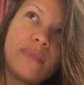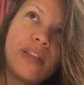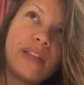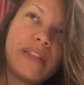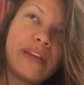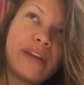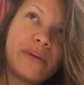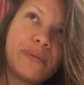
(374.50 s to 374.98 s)

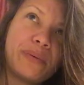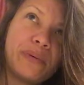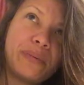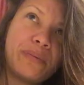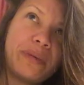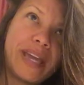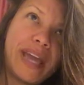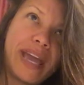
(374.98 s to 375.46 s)
There will
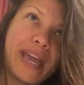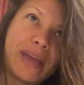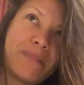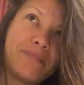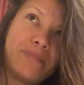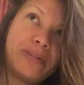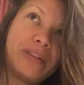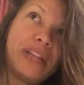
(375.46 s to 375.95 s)
be
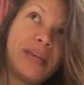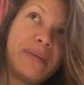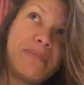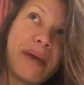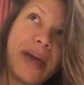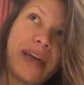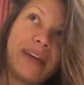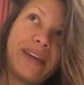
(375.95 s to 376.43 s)
a
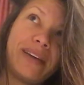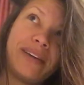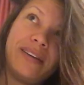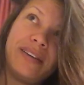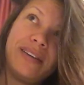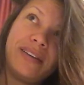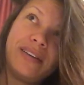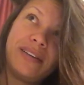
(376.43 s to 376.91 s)
playback.
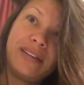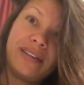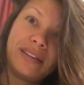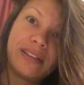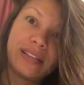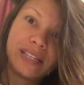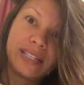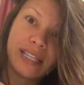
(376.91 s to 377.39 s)

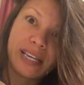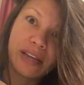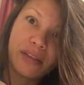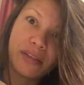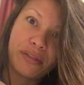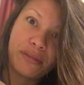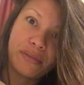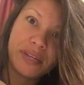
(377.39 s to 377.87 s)
It's like a
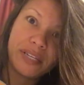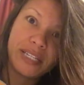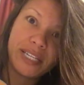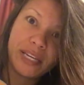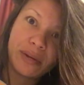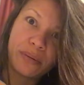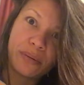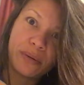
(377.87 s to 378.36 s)

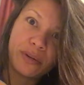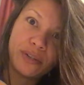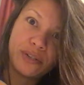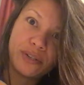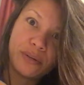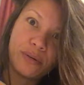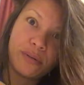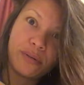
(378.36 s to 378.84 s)
3-tier, 1,
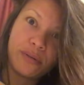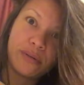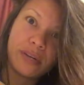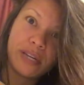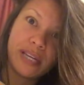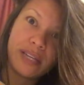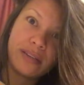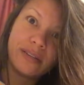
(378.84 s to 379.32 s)
2,
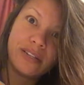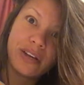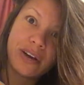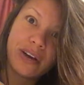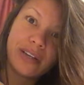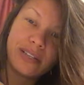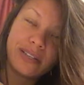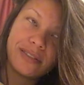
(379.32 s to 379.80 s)
3
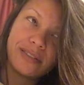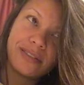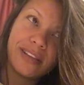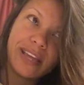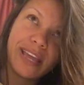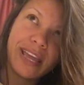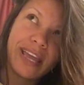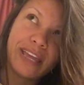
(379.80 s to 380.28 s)
dots,
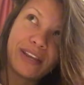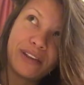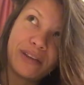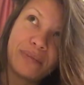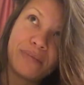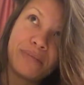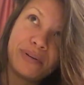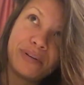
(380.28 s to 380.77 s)
and you
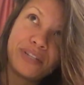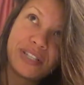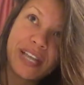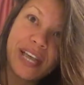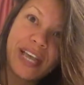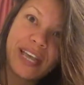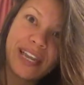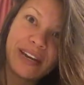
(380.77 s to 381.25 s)
can push
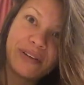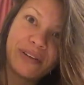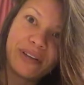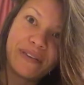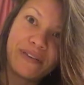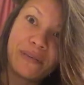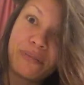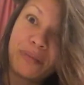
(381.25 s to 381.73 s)
that and it'll
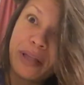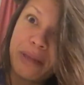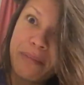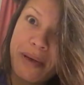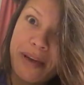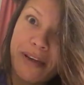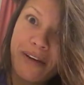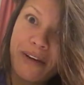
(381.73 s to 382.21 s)
give you
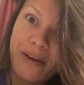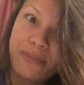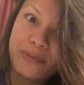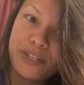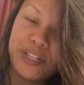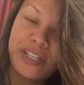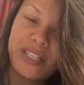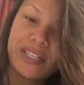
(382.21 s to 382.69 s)
playback
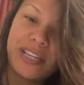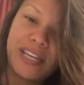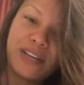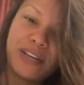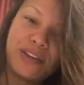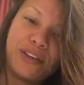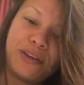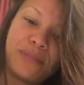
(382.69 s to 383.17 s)
options,
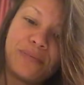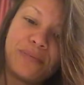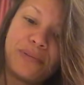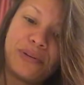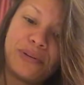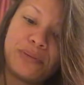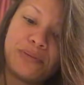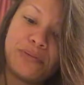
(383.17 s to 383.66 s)
and you can
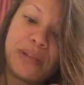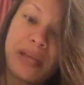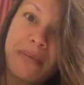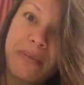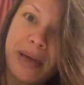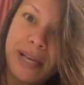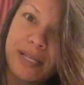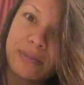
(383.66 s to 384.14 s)
push
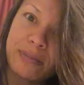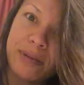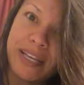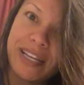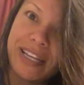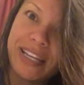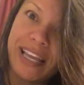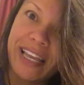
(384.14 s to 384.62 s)
playback
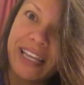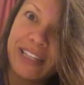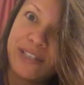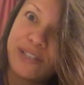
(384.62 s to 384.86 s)
speed, and that can